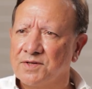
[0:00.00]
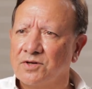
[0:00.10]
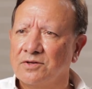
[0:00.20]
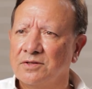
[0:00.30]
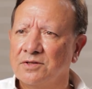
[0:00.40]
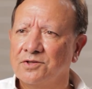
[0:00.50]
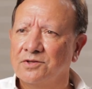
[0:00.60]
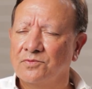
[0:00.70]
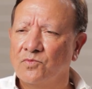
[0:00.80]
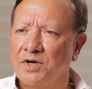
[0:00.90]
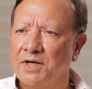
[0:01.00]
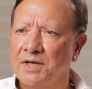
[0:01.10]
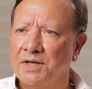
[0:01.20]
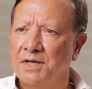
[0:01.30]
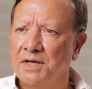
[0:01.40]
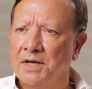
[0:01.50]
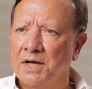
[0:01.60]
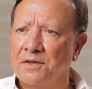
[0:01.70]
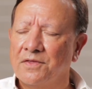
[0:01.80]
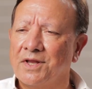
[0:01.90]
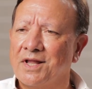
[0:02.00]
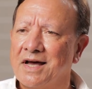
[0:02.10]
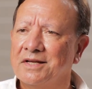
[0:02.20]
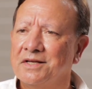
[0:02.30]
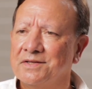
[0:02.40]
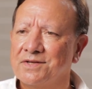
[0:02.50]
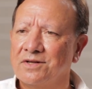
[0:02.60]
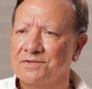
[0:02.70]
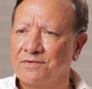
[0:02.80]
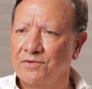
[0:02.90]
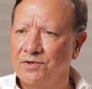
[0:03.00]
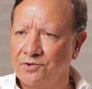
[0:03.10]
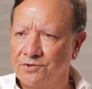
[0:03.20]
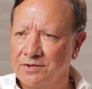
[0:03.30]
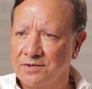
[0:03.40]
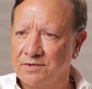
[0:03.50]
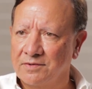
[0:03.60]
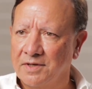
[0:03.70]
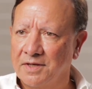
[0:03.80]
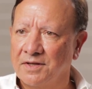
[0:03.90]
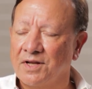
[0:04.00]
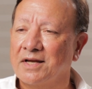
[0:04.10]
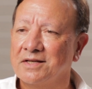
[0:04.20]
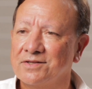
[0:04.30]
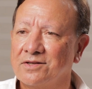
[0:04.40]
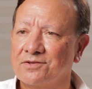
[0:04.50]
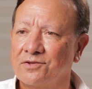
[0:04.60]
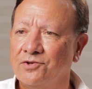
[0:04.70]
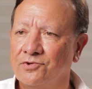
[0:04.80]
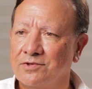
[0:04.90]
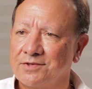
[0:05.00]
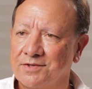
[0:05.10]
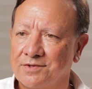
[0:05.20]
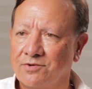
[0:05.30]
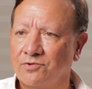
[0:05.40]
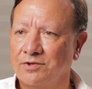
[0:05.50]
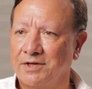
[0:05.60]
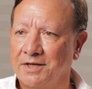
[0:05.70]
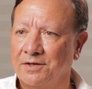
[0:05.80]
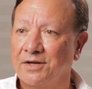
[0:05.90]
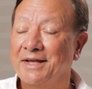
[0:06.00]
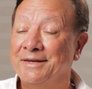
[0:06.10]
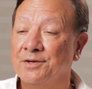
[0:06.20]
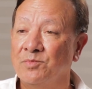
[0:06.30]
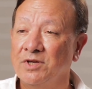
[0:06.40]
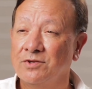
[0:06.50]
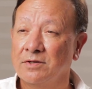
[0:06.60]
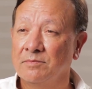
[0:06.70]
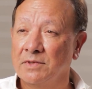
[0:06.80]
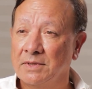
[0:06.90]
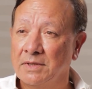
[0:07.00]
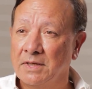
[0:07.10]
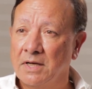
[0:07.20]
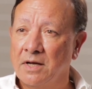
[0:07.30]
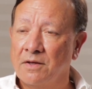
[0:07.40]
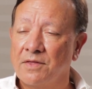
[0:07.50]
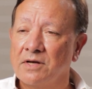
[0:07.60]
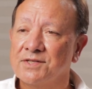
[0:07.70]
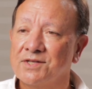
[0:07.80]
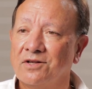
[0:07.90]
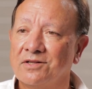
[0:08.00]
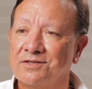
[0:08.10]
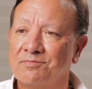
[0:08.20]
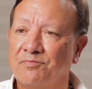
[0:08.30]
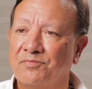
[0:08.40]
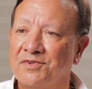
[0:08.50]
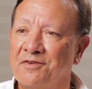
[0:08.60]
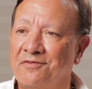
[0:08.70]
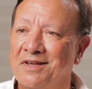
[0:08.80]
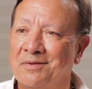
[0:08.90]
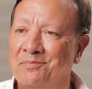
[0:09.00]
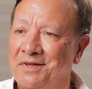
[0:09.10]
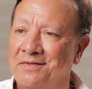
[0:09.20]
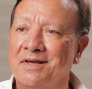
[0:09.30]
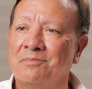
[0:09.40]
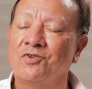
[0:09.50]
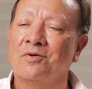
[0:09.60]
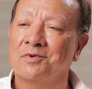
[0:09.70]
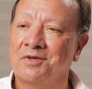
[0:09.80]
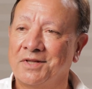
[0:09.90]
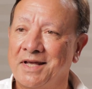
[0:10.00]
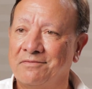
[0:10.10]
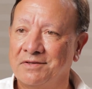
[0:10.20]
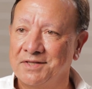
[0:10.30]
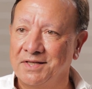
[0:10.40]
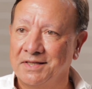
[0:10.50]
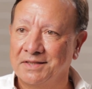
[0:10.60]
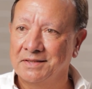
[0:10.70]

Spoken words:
is a condition where the lining cells of the uterus, and the lining cells of the uterus is called endometrium, those cells develop in the abdominal cavity.